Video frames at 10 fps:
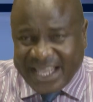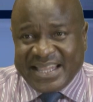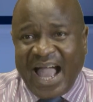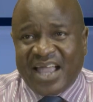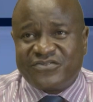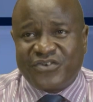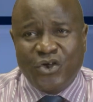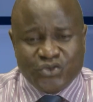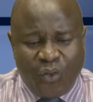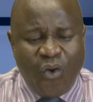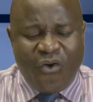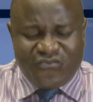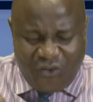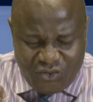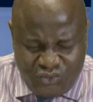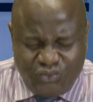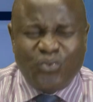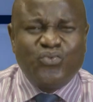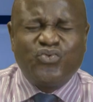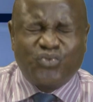in life. So for
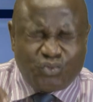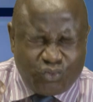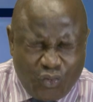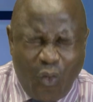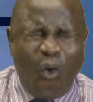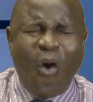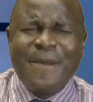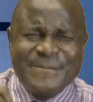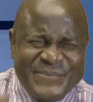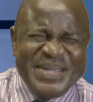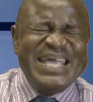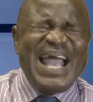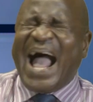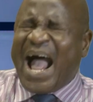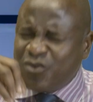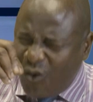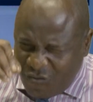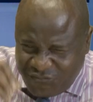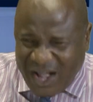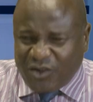you to be an
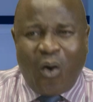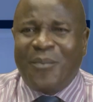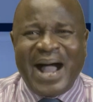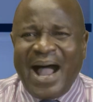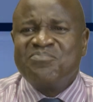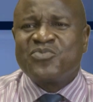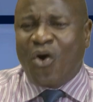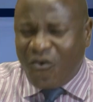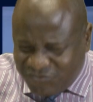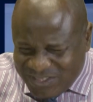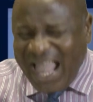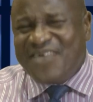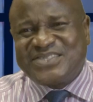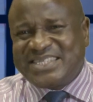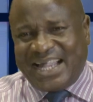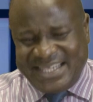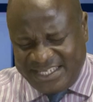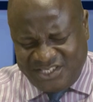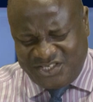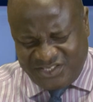overcomer of life
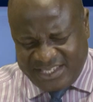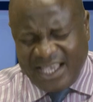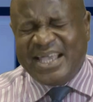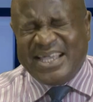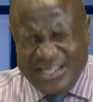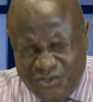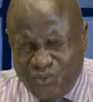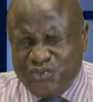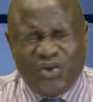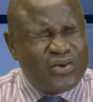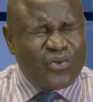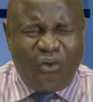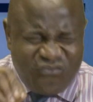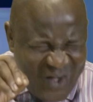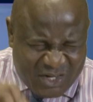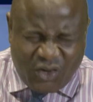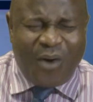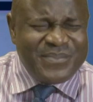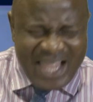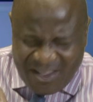challenges, you don't
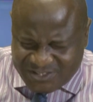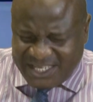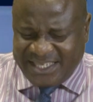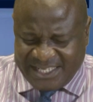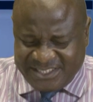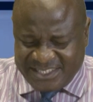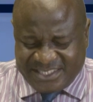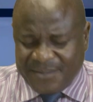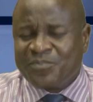overcome life challenges